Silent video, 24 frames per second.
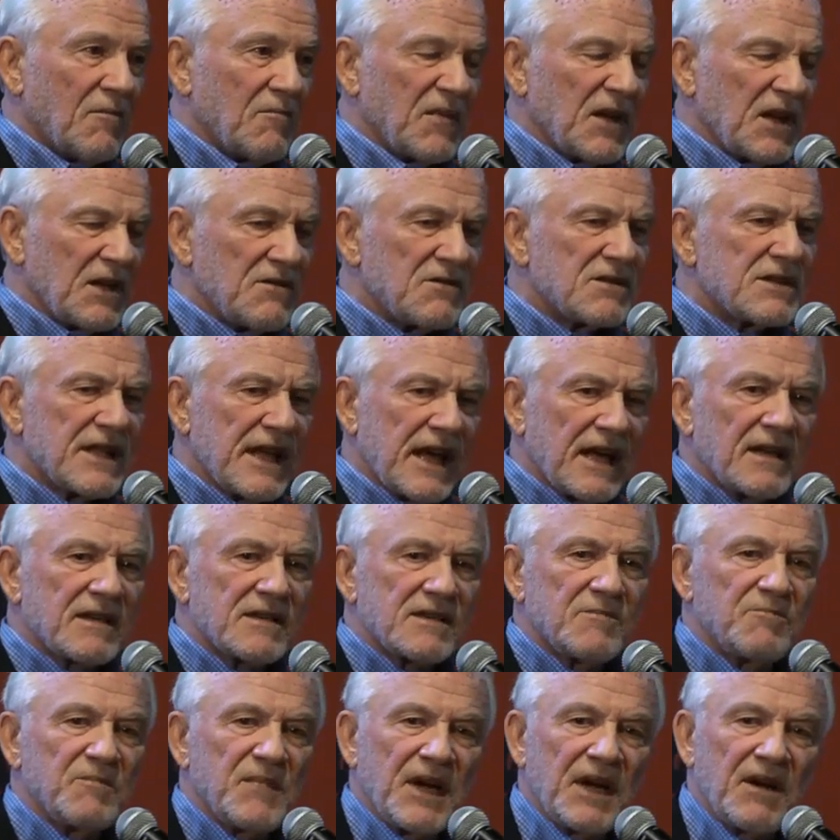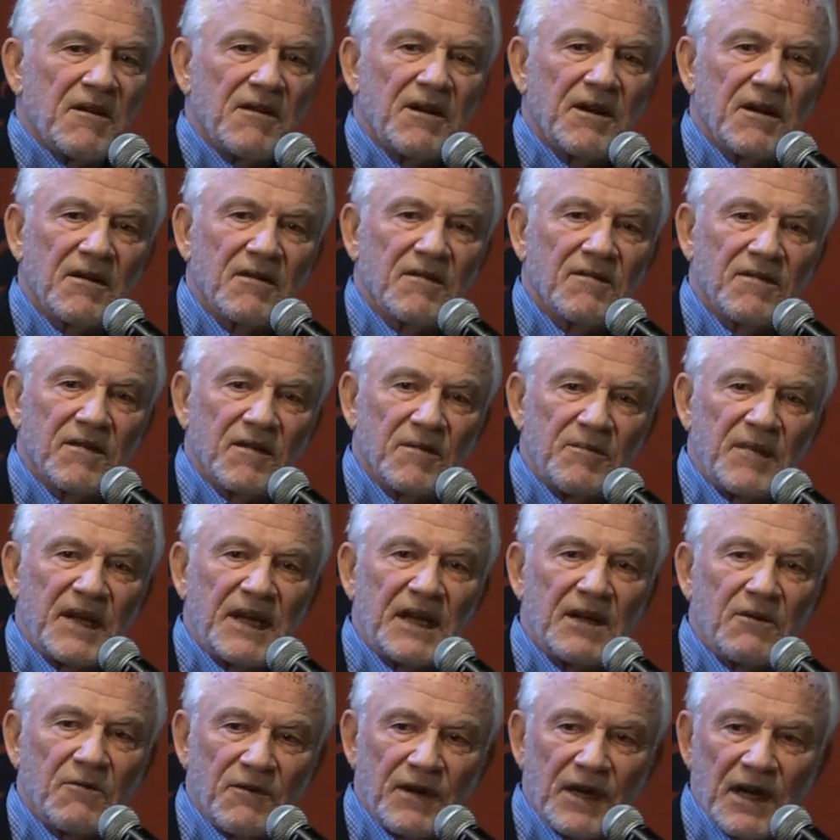use that as a barrier for
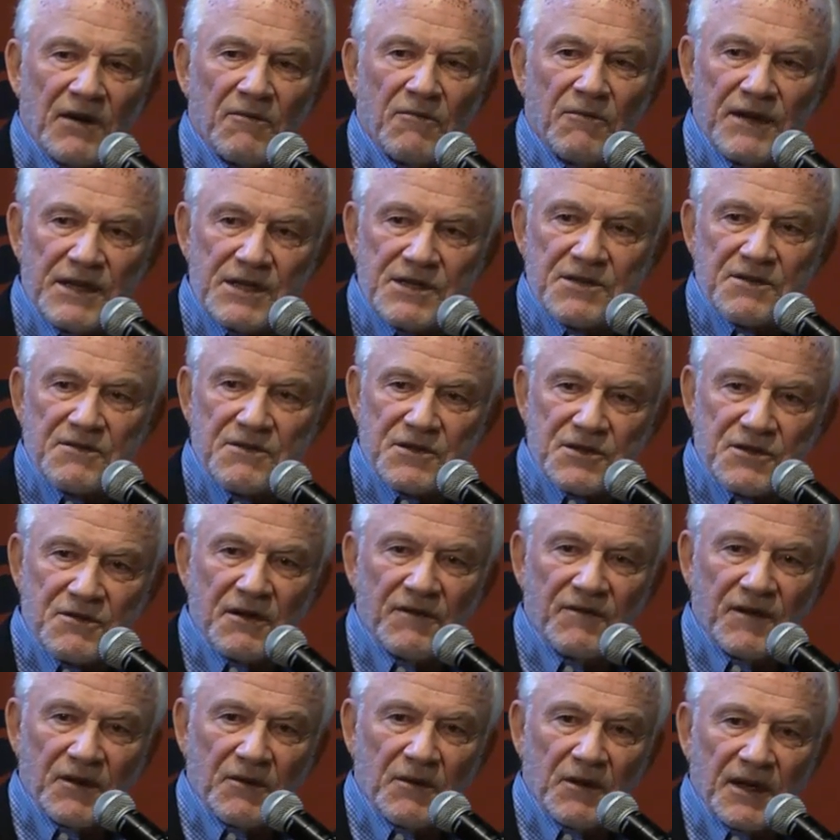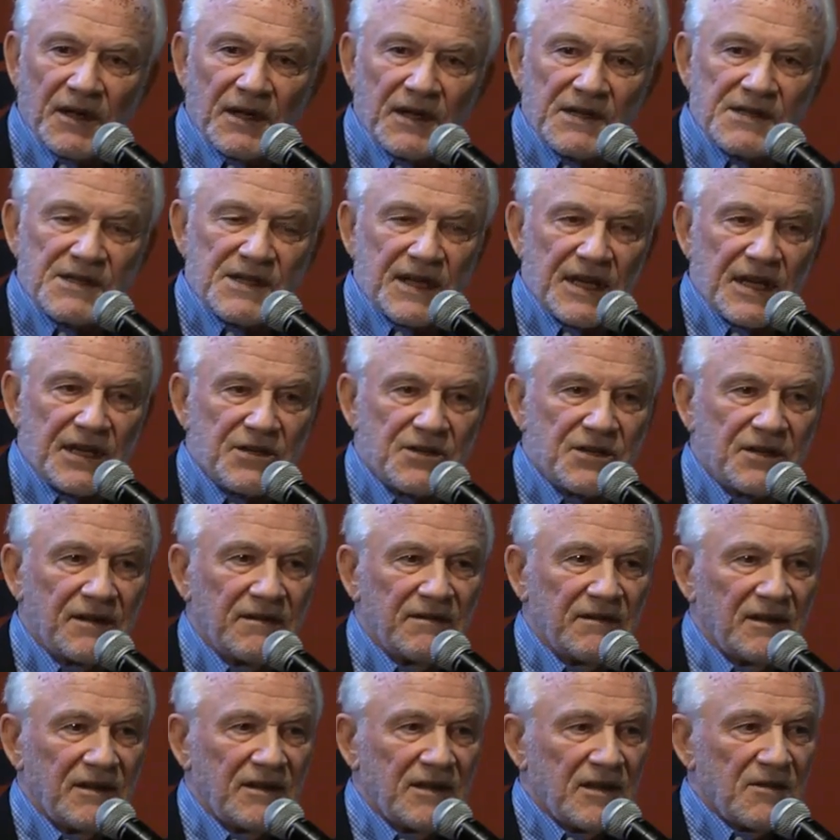being a research-driven organization,
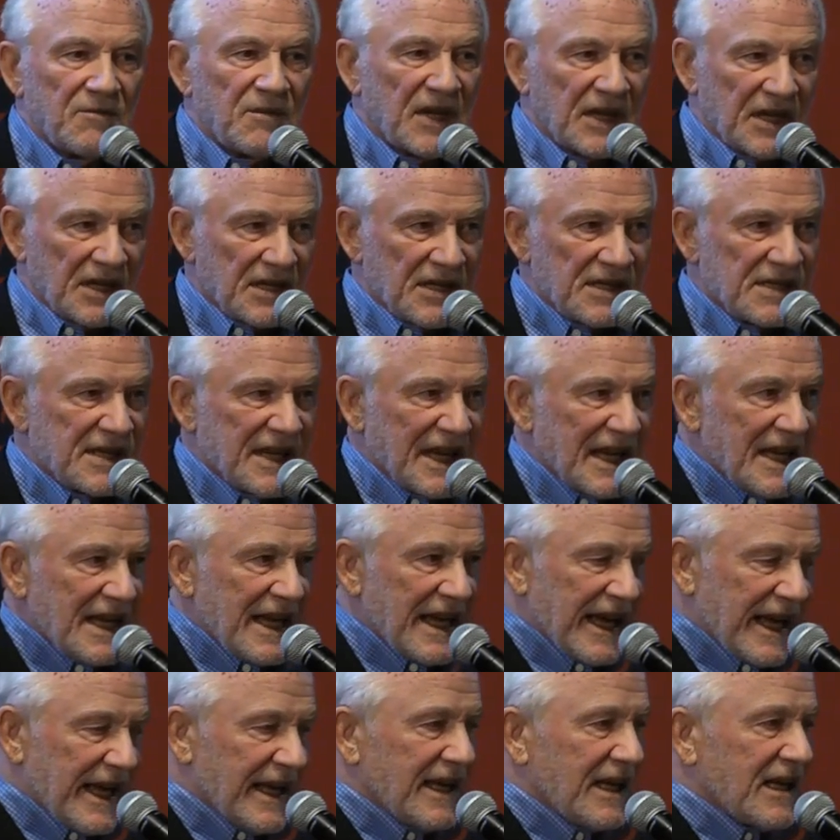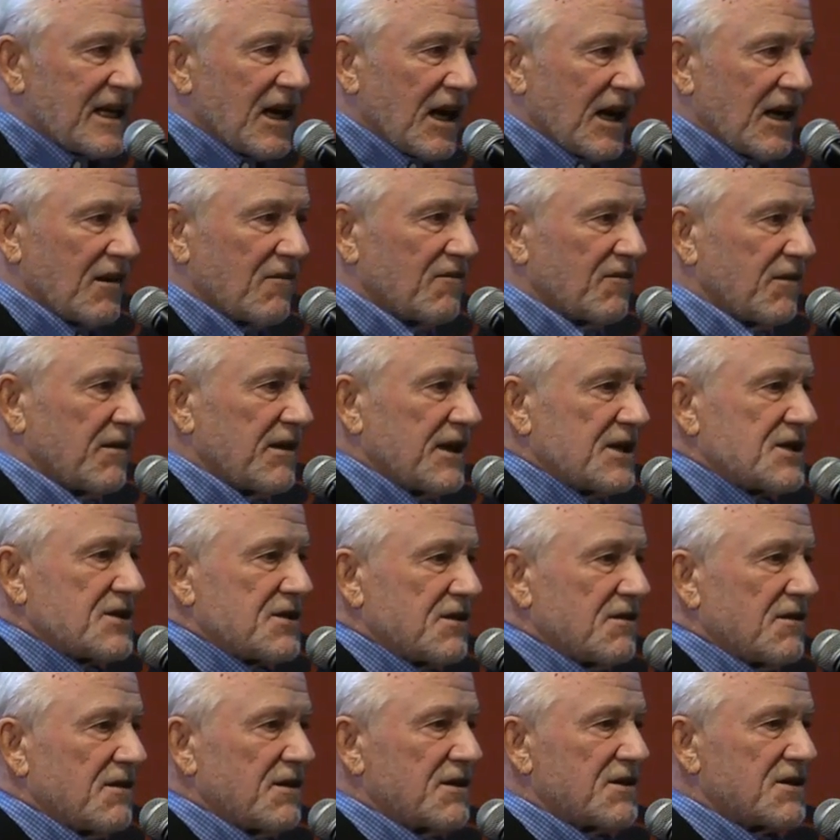because any kind of
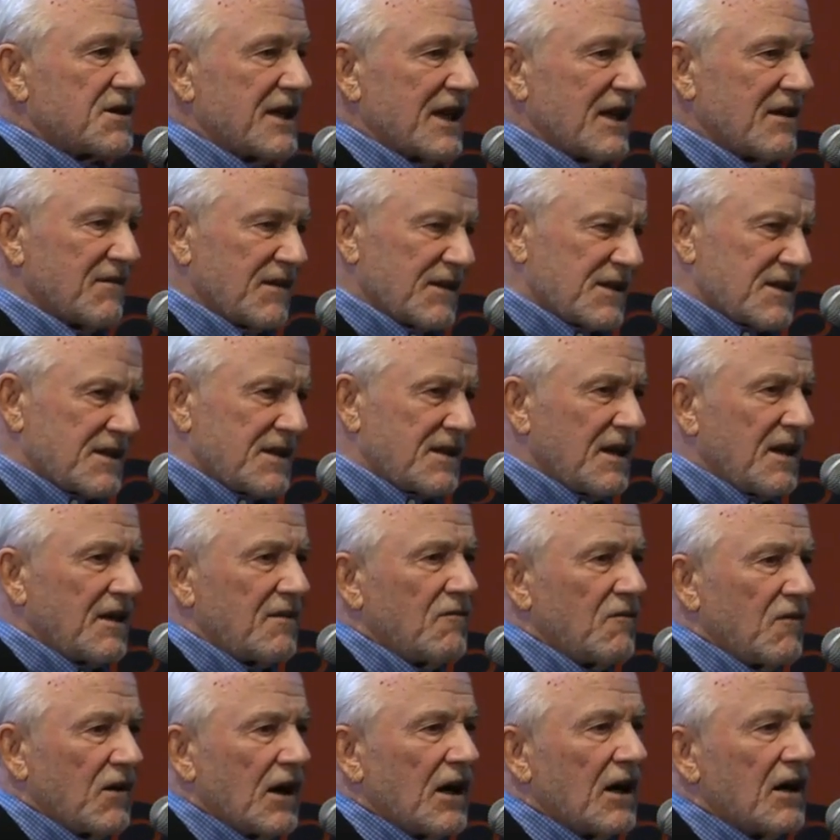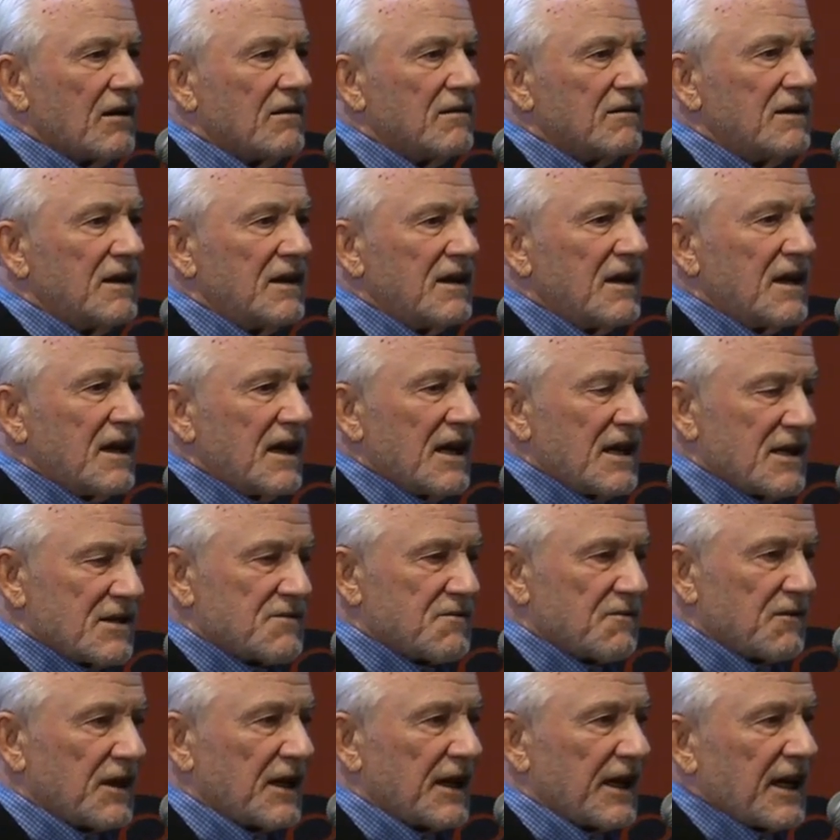research, if it's done well,
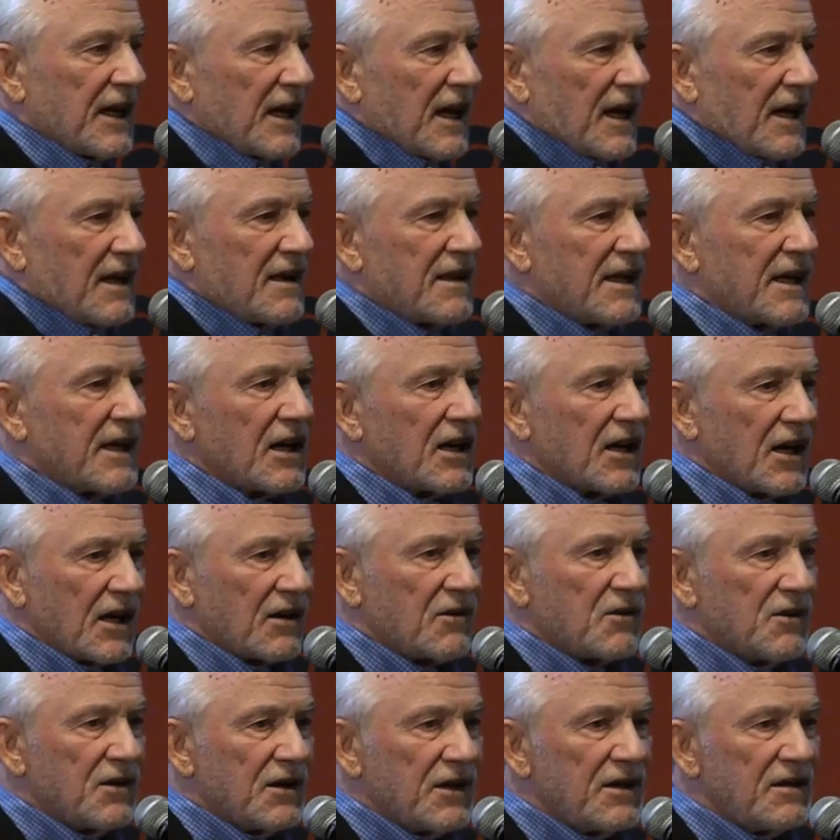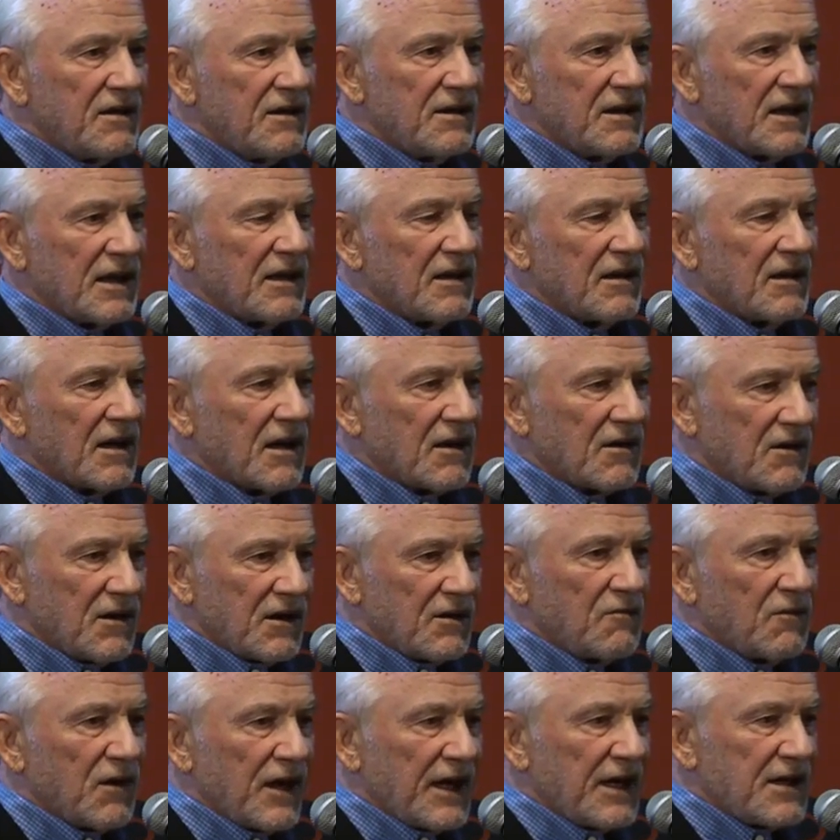is really, I think, a
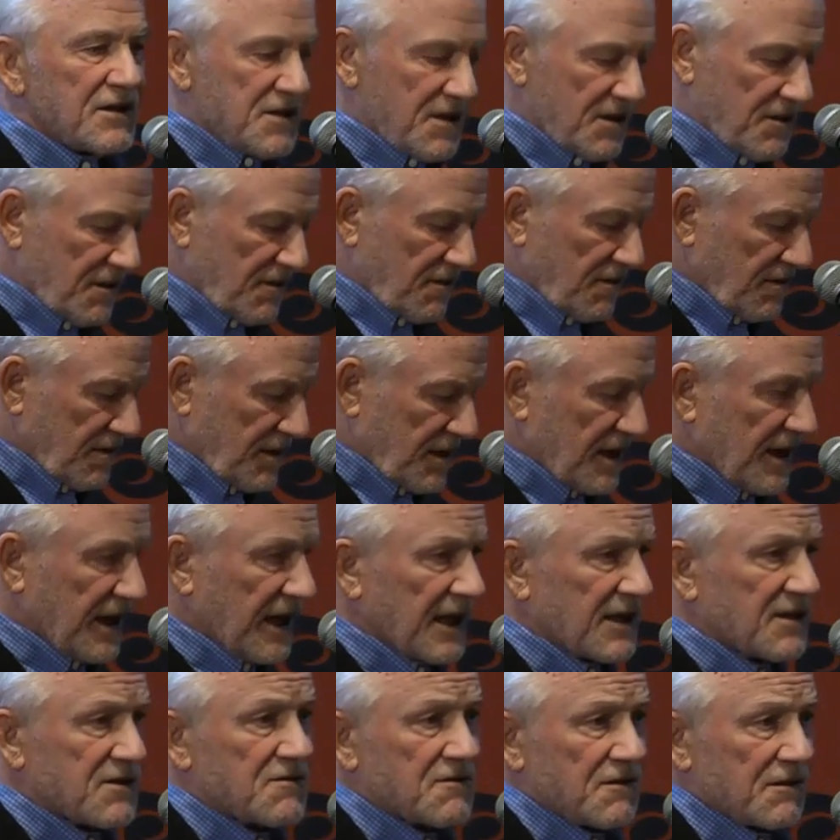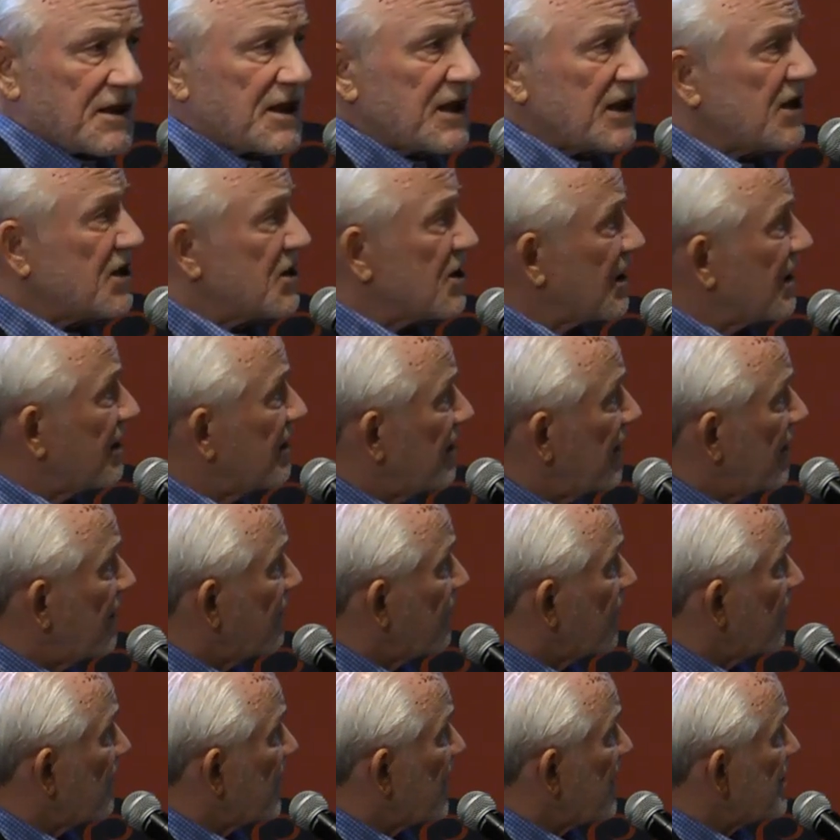good way to get strategic
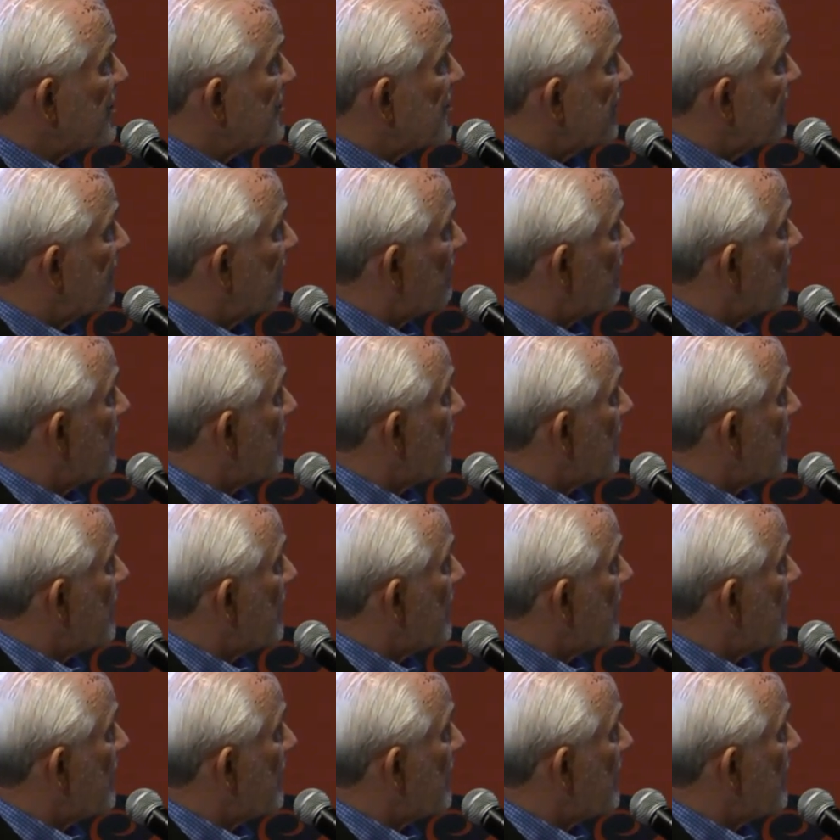information.